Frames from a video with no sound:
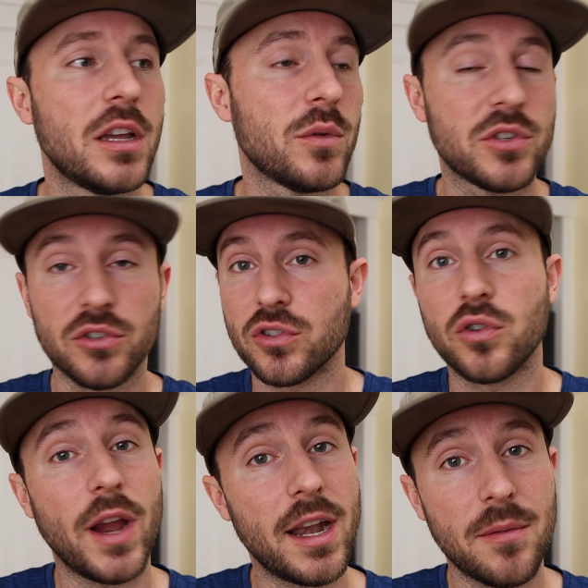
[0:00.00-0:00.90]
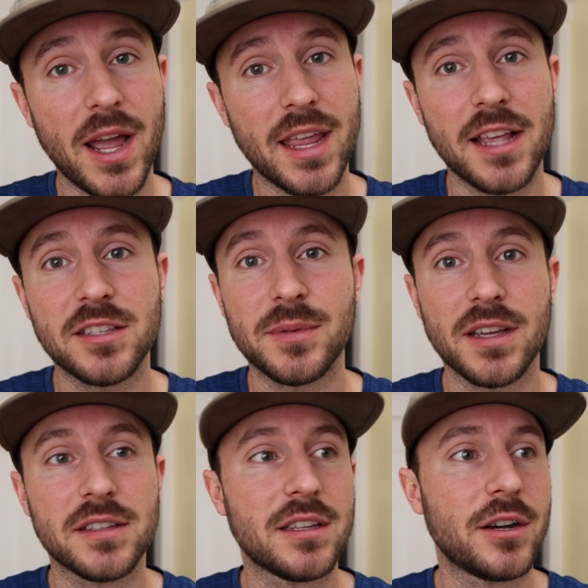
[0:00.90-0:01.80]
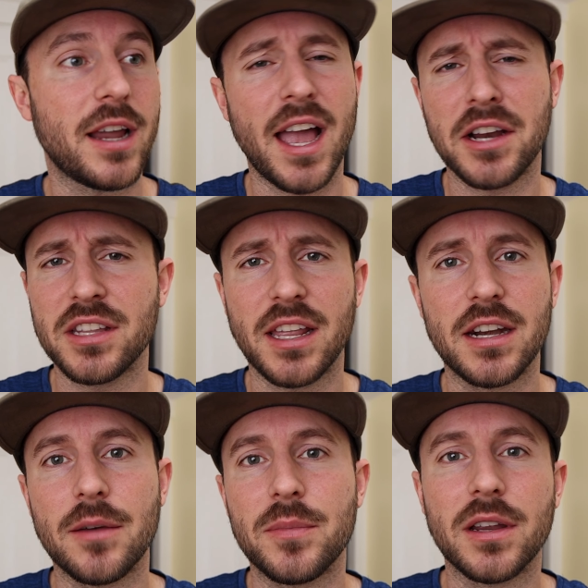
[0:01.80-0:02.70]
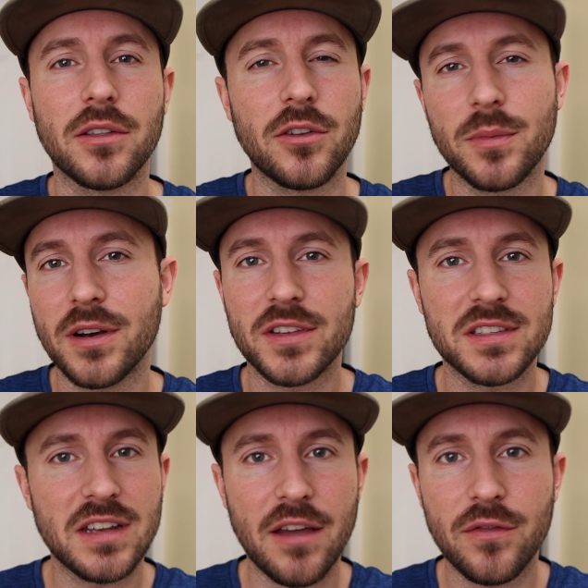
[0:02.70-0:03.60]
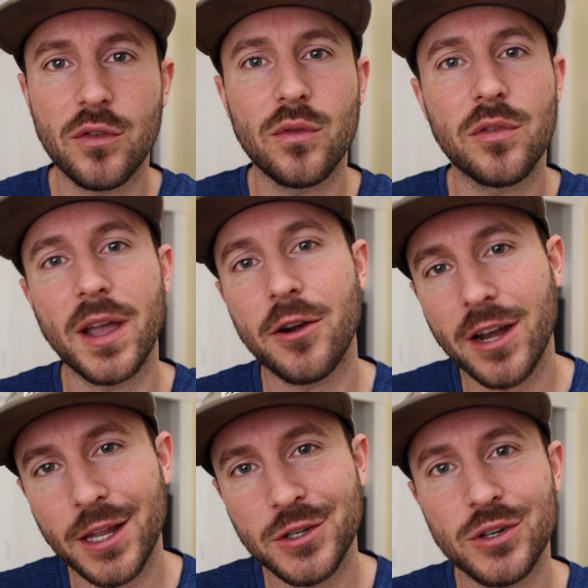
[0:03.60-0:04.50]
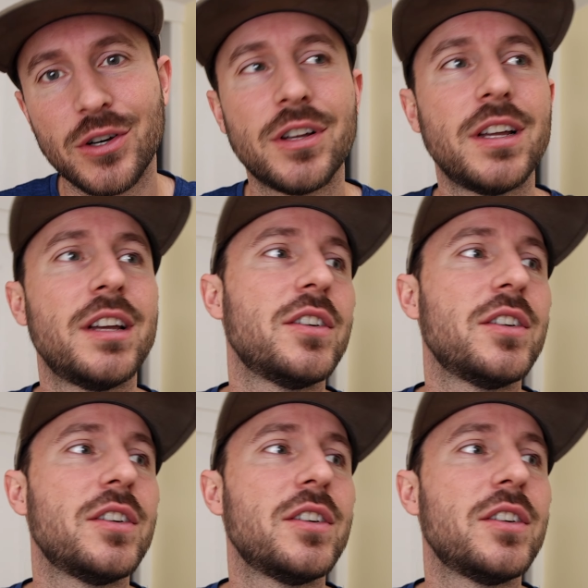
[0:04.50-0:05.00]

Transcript: which was great in my case because there actually ended up being a little bit of a snafu with my credential,